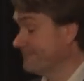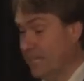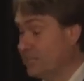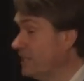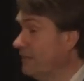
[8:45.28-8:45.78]

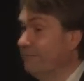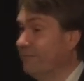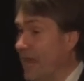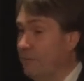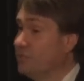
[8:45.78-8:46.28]
Dead set.
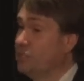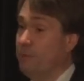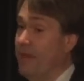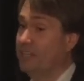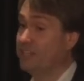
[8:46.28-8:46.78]
Happens in
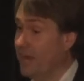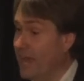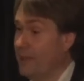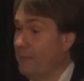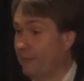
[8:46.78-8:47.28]
Japan
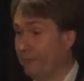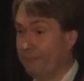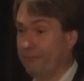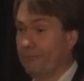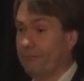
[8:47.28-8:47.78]
today.
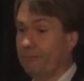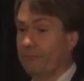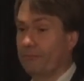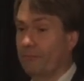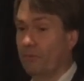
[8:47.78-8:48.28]

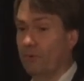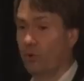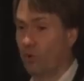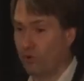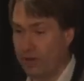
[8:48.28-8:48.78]

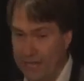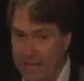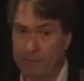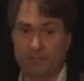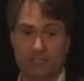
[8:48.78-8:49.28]
Already
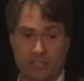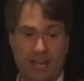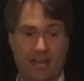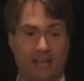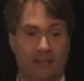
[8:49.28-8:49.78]
happens
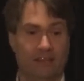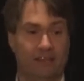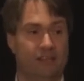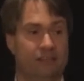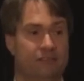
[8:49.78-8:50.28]
today.
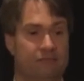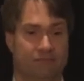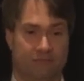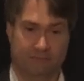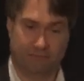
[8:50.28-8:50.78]

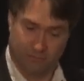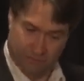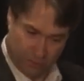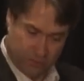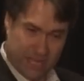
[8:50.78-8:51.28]

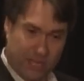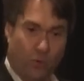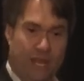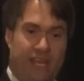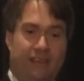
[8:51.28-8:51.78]
You take a
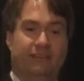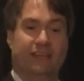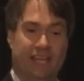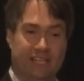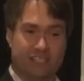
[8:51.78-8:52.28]
wee,
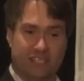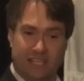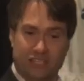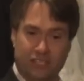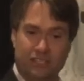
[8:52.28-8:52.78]
it
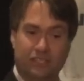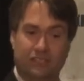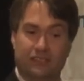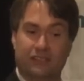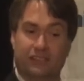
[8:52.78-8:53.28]
senses
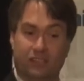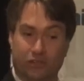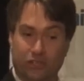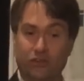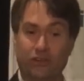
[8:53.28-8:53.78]
your
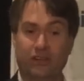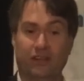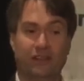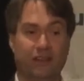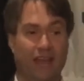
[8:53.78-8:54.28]
urine,
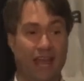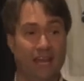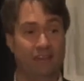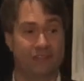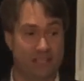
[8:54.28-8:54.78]

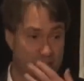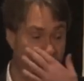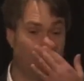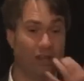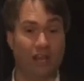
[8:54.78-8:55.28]
and if
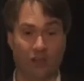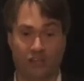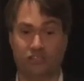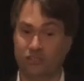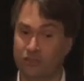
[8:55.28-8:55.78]
necessary will
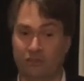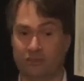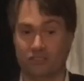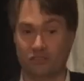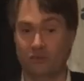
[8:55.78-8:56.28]
alert you
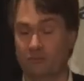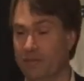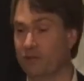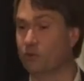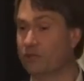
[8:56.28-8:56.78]
to
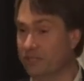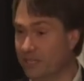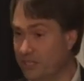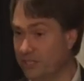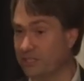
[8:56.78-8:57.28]
medical
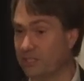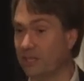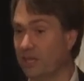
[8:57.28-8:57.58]
conditions.